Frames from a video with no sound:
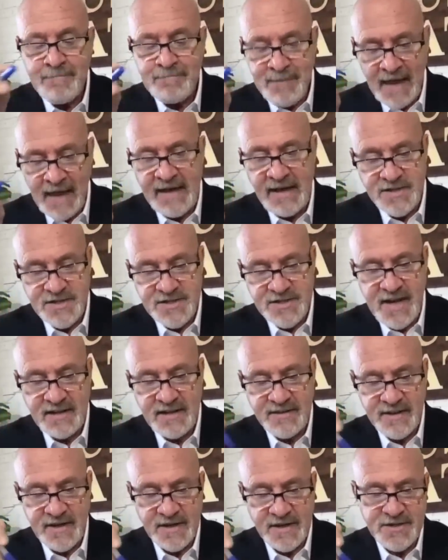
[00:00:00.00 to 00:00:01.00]
And he
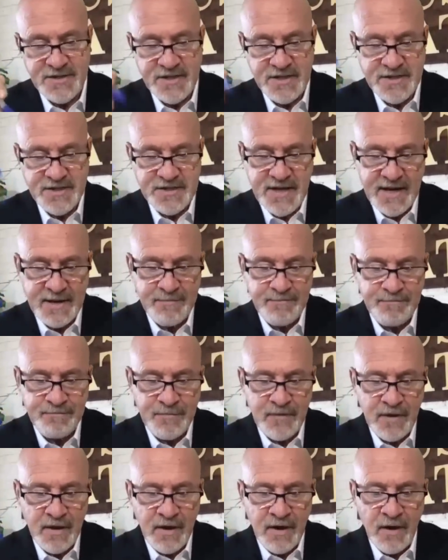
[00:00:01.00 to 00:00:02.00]
said this, he said,
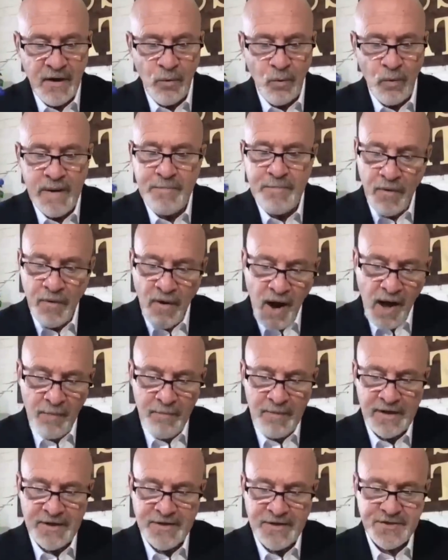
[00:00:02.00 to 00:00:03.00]
"We
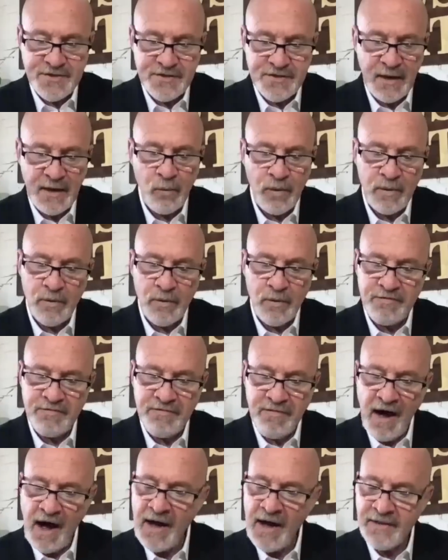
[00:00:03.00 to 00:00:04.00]
promised that we would
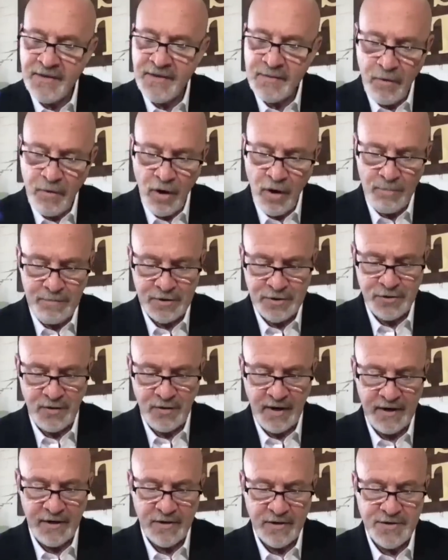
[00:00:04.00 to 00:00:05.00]
find the
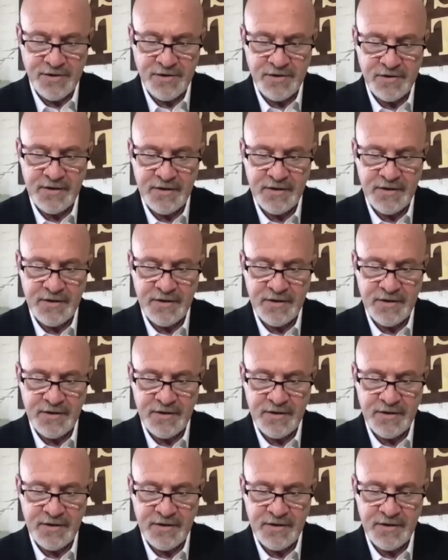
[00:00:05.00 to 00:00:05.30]
perpetrators,